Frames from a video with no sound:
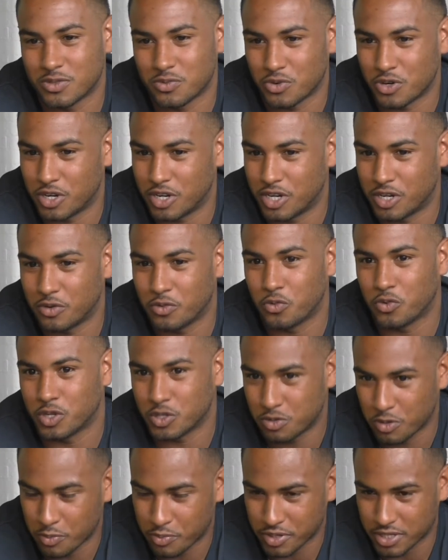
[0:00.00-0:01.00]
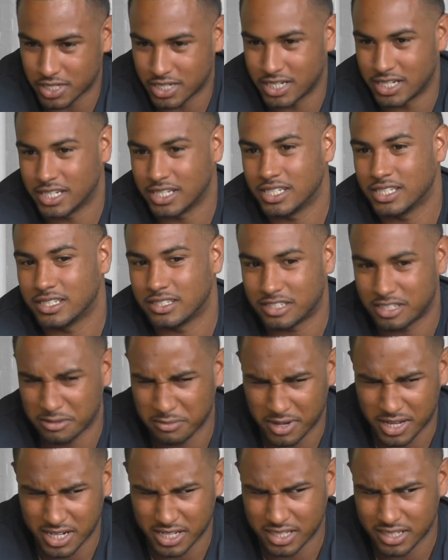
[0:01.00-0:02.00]
where once we presented it,
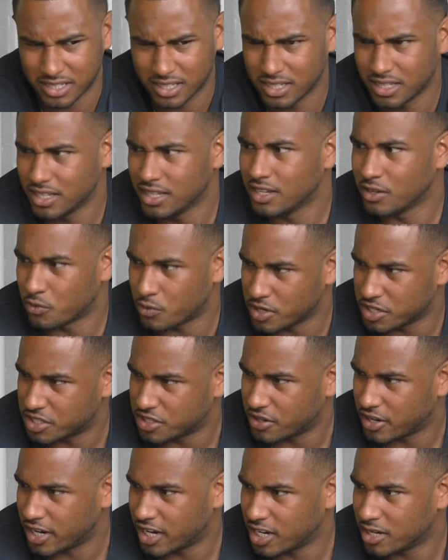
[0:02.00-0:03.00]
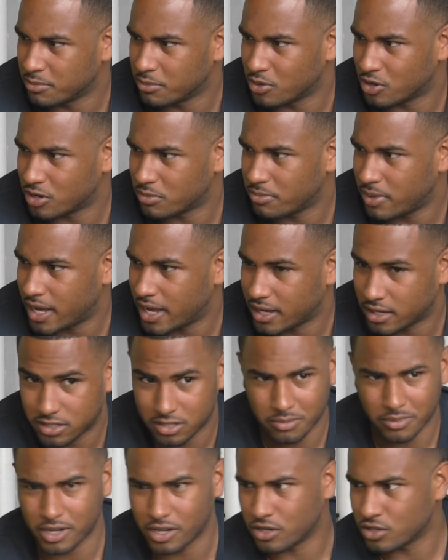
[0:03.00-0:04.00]
somebody raised their hand, bought a bag,
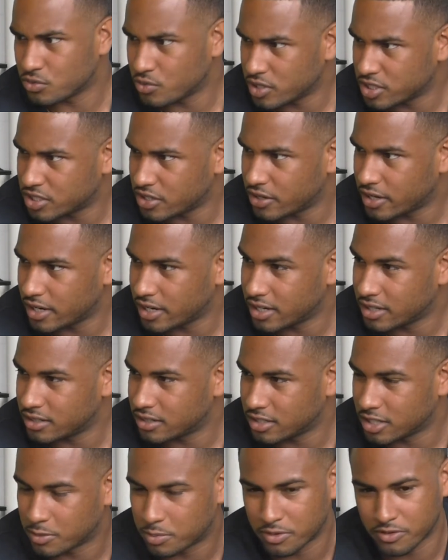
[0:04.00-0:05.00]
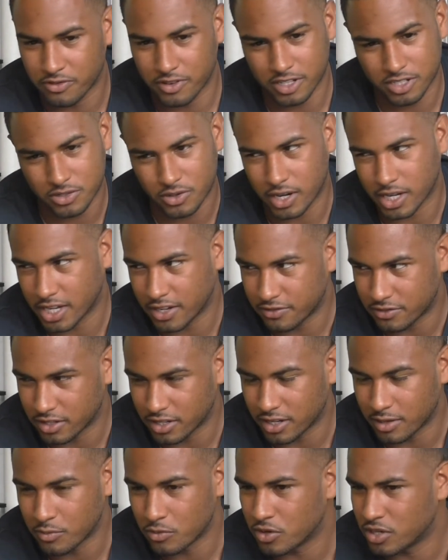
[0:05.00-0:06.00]
somebody else raised their hand. The professor, I gifted
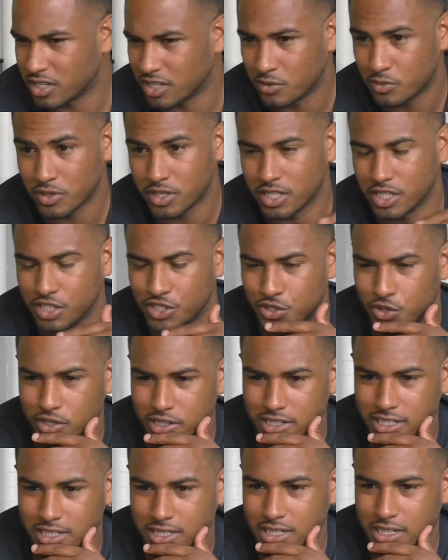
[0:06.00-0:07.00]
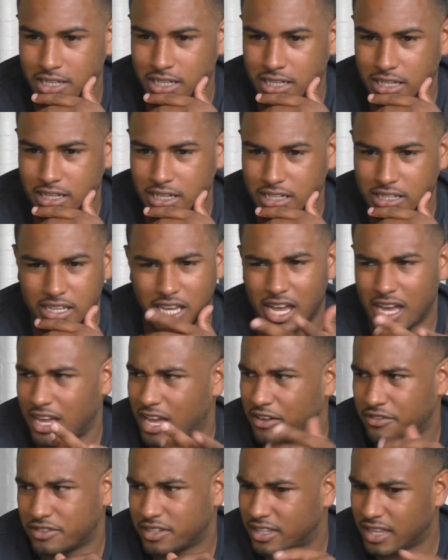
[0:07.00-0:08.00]
him one. He really enjoyed it. Yeah,
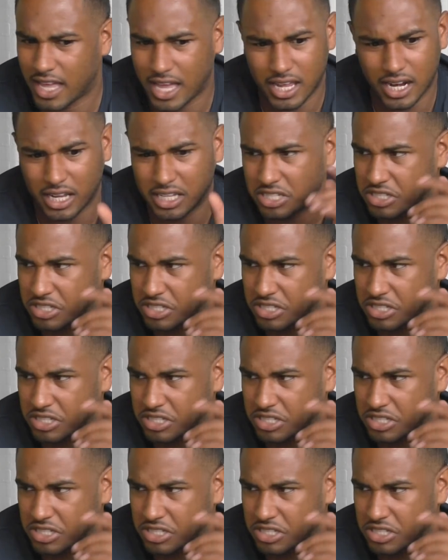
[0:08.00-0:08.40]
after that,